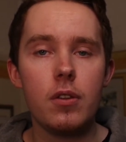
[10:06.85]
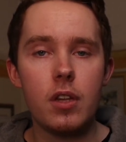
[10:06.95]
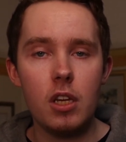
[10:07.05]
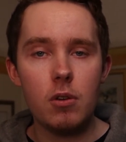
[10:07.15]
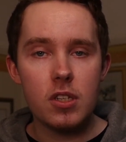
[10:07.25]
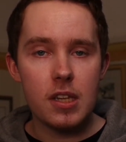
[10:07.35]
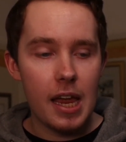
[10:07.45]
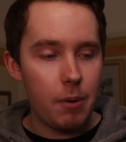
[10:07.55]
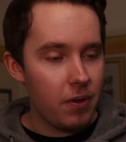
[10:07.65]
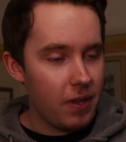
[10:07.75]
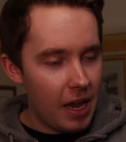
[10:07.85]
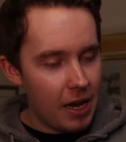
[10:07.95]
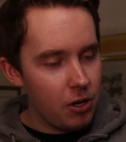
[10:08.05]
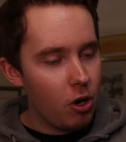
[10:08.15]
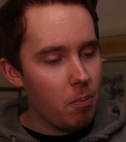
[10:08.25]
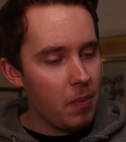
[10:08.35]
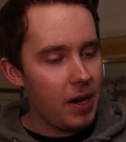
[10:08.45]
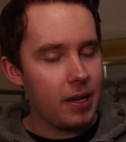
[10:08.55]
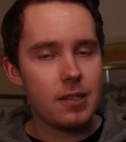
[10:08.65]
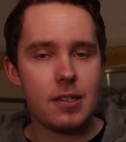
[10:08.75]
that you stay within your
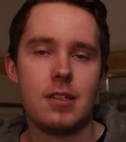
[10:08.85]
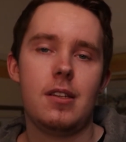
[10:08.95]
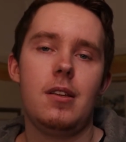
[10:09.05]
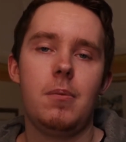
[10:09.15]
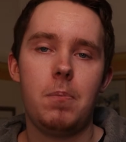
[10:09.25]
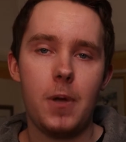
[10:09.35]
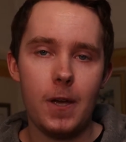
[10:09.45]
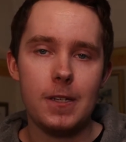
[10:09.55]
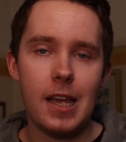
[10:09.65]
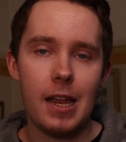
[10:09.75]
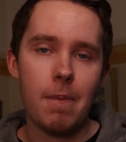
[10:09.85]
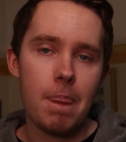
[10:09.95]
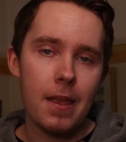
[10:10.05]
minutes per day.